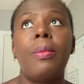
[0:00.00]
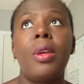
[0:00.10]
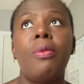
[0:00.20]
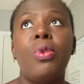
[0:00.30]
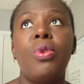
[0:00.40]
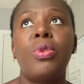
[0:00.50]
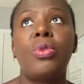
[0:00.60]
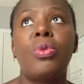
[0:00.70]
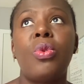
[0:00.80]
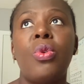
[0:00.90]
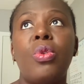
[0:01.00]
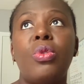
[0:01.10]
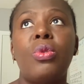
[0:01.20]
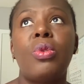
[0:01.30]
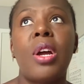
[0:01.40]
If you used to go
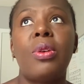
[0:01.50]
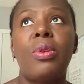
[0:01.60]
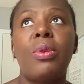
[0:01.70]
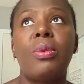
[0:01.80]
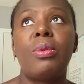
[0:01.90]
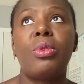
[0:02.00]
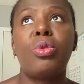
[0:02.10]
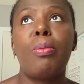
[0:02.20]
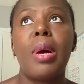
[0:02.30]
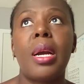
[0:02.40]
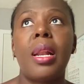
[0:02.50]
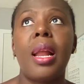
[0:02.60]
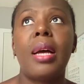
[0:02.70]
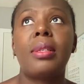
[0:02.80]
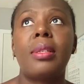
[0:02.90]
to, I don't know, Zumba
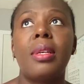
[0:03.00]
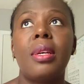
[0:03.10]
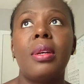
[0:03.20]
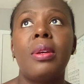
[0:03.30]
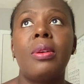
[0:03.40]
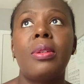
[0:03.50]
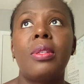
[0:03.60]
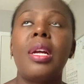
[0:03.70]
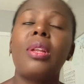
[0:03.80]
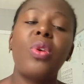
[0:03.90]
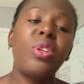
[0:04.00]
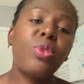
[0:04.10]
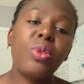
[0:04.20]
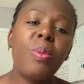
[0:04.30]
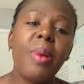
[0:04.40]
class, start going
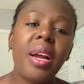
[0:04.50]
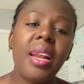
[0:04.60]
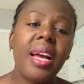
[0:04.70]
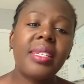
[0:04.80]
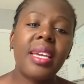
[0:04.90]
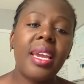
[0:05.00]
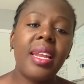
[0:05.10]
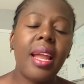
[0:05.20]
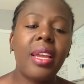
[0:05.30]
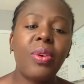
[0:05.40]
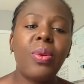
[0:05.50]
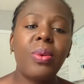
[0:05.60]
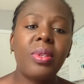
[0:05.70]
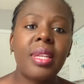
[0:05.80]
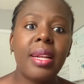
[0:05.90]
to Zumba class again. Like,
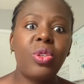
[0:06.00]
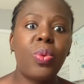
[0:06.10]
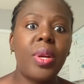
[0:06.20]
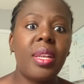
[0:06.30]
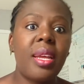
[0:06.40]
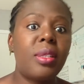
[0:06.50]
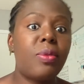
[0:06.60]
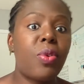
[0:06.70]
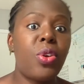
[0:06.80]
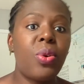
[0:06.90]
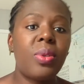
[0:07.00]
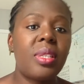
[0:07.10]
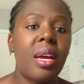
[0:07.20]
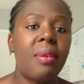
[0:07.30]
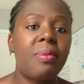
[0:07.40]
start doing things for
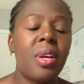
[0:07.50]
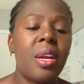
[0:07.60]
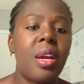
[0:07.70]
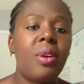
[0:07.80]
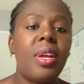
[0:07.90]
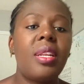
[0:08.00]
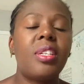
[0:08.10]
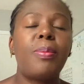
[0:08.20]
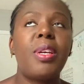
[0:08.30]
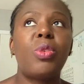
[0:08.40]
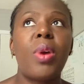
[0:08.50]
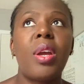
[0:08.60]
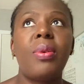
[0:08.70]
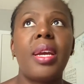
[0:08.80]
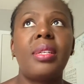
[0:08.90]
yourself. Create a space where
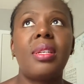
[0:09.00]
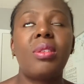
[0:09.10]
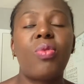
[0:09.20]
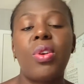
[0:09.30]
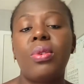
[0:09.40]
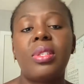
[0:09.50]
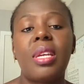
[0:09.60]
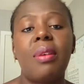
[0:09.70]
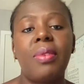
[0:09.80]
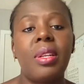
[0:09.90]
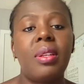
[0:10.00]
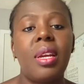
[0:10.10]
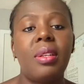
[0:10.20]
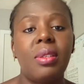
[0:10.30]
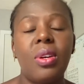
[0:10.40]
you exist for yourself
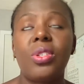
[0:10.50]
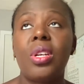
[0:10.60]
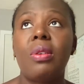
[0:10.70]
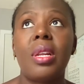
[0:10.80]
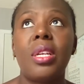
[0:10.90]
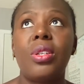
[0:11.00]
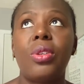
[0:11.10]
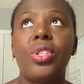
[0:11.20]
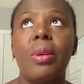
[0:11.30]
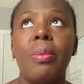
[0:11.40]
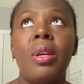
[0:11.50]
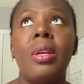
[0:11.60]
in such a relationship,